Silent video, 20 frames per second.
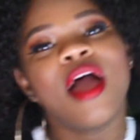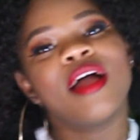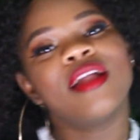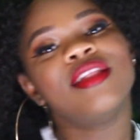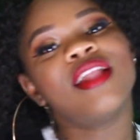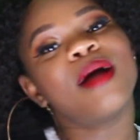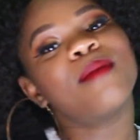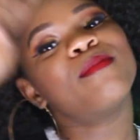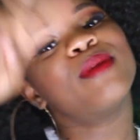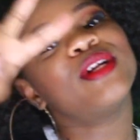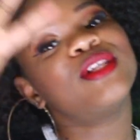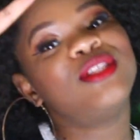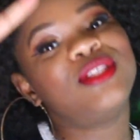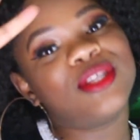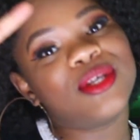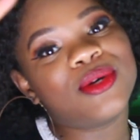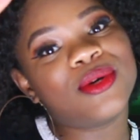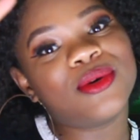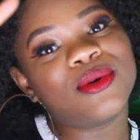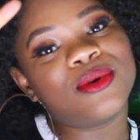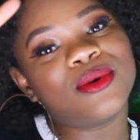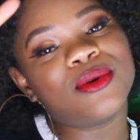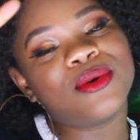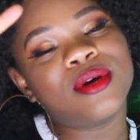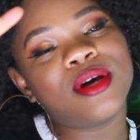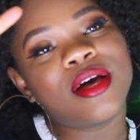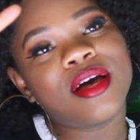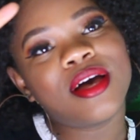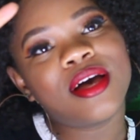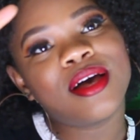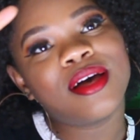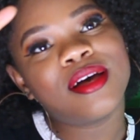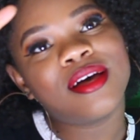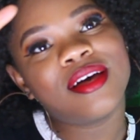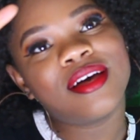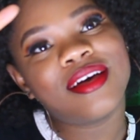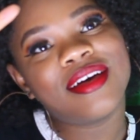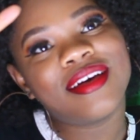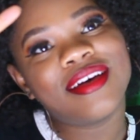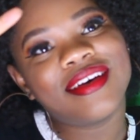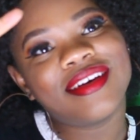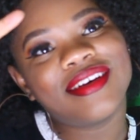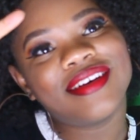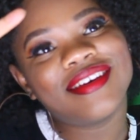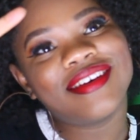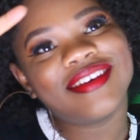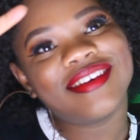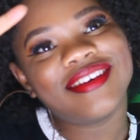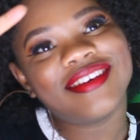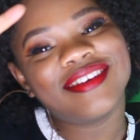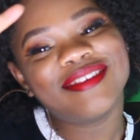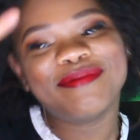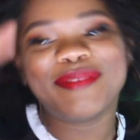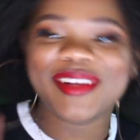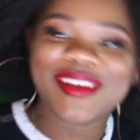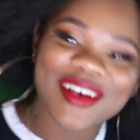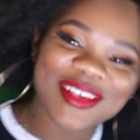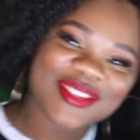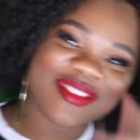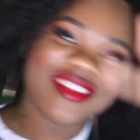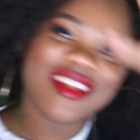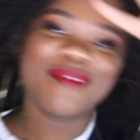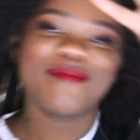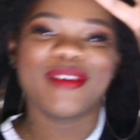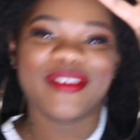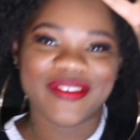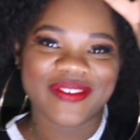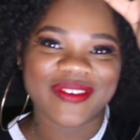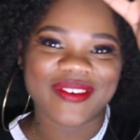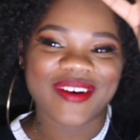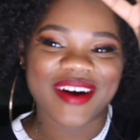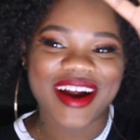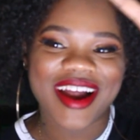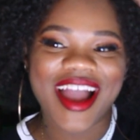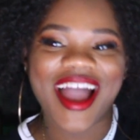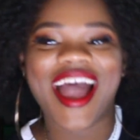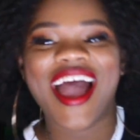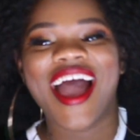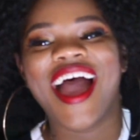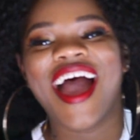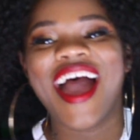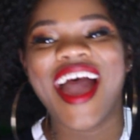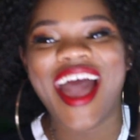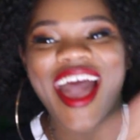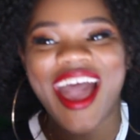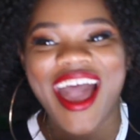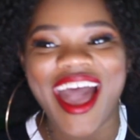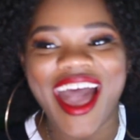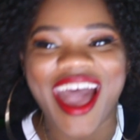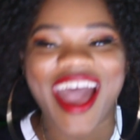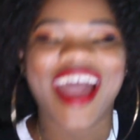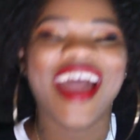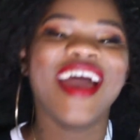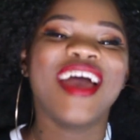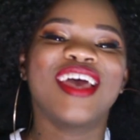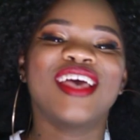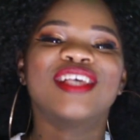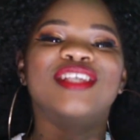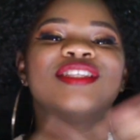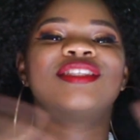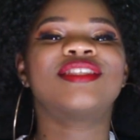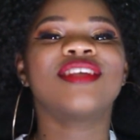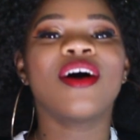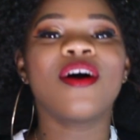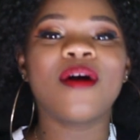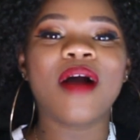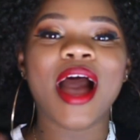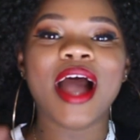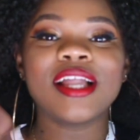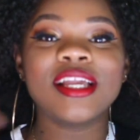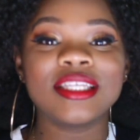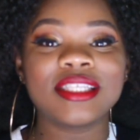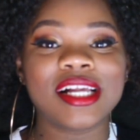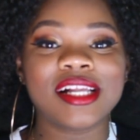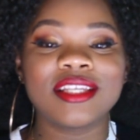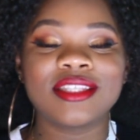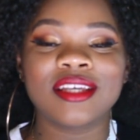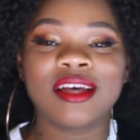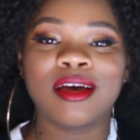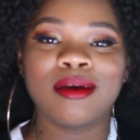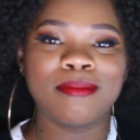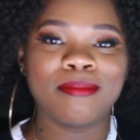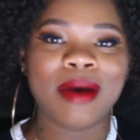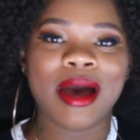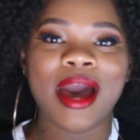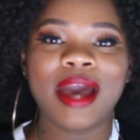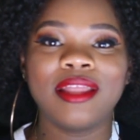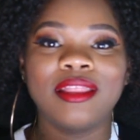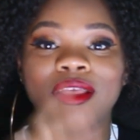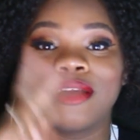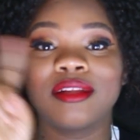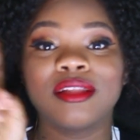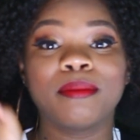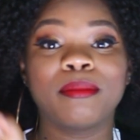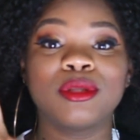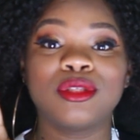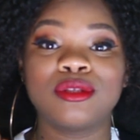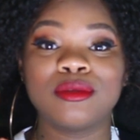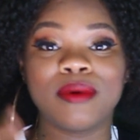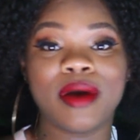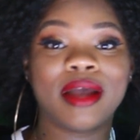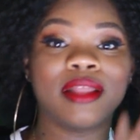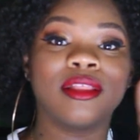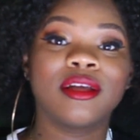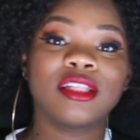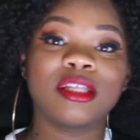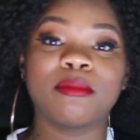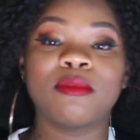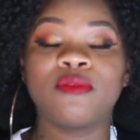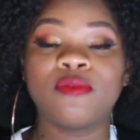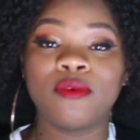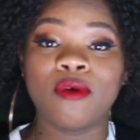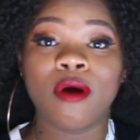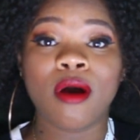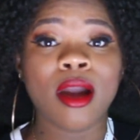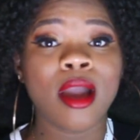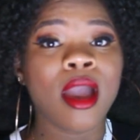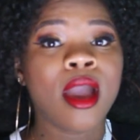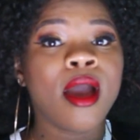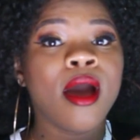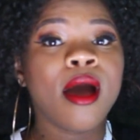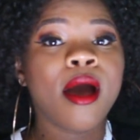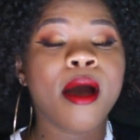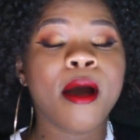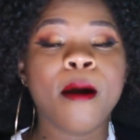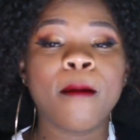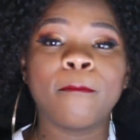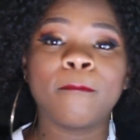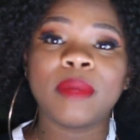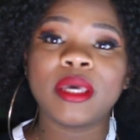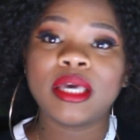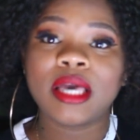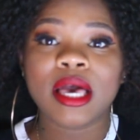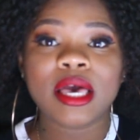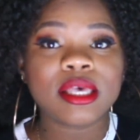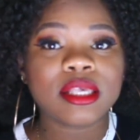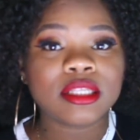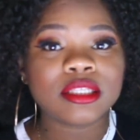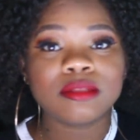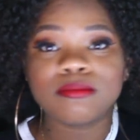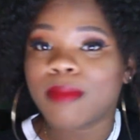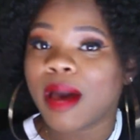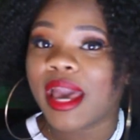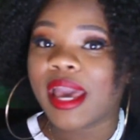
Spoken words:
number 2, but also number 4. So I decided to combine look number 2 and look number 4 because my